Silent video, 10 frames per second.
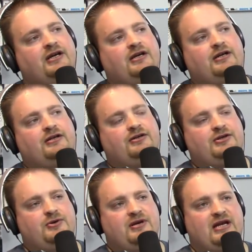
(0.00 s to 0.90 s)

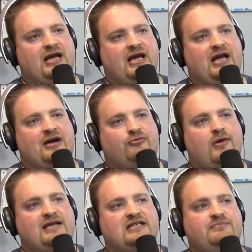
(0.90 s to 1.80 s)
Also, too,
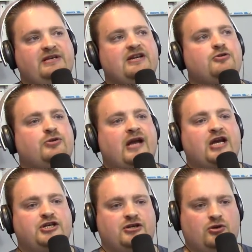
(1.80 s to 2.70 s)
what I'm
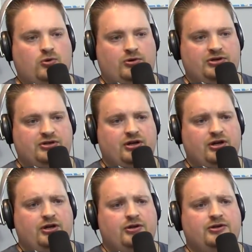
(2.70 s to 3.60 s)
working on is